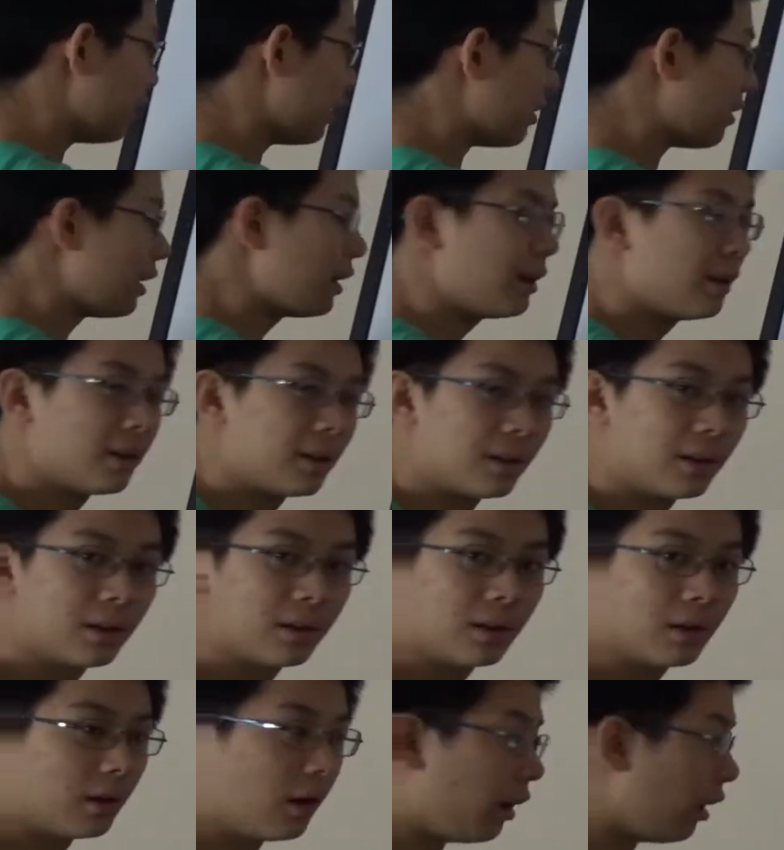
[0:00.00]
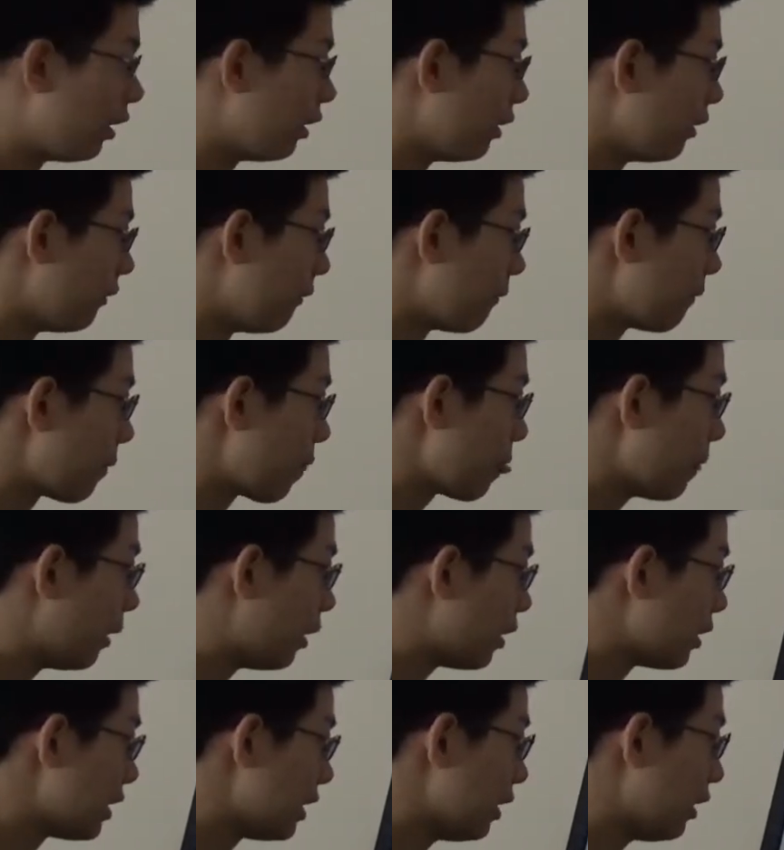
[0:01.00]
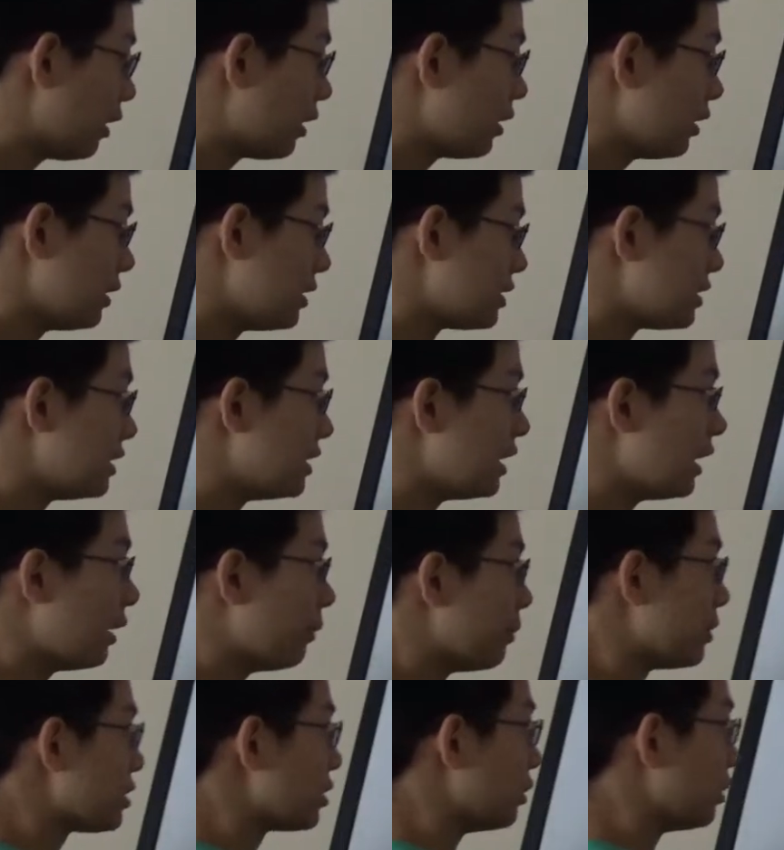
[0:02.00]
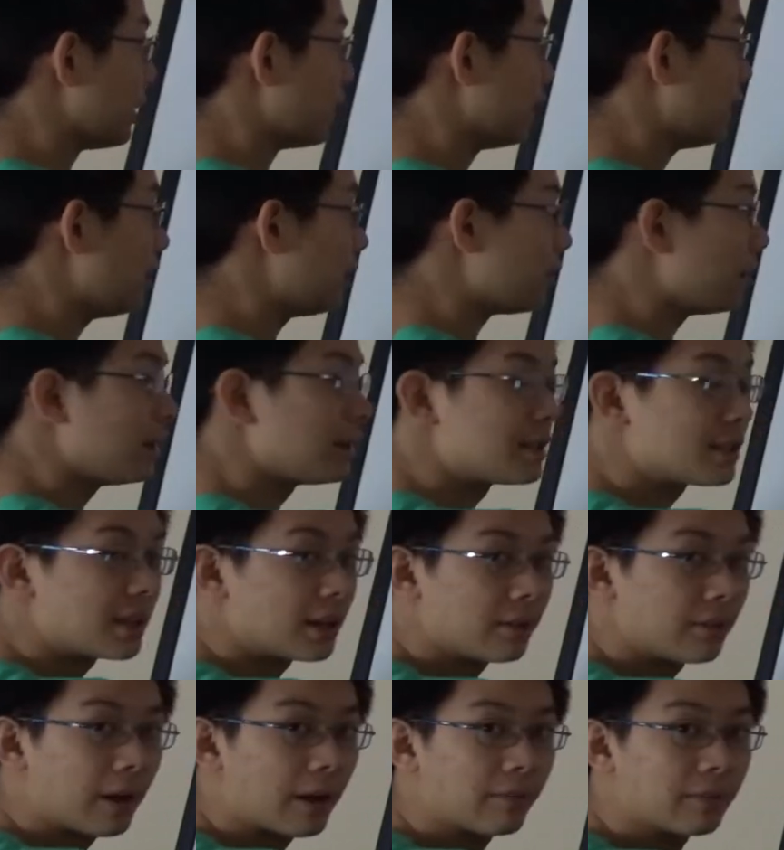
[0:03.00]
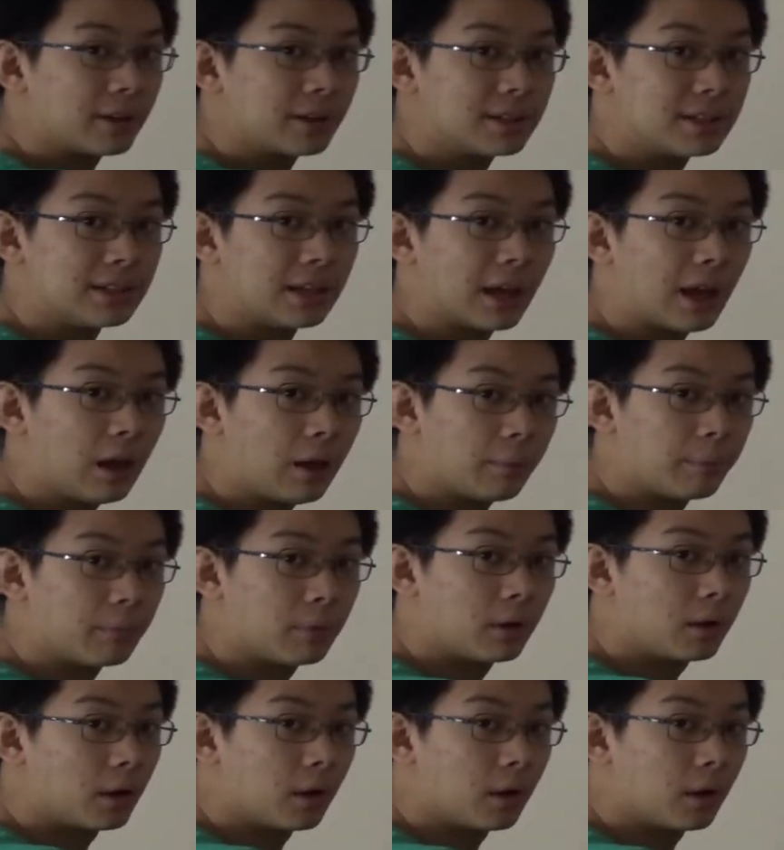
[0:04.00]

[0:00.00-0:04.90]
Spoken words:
right? R dr is dm. So here, instead of having dm,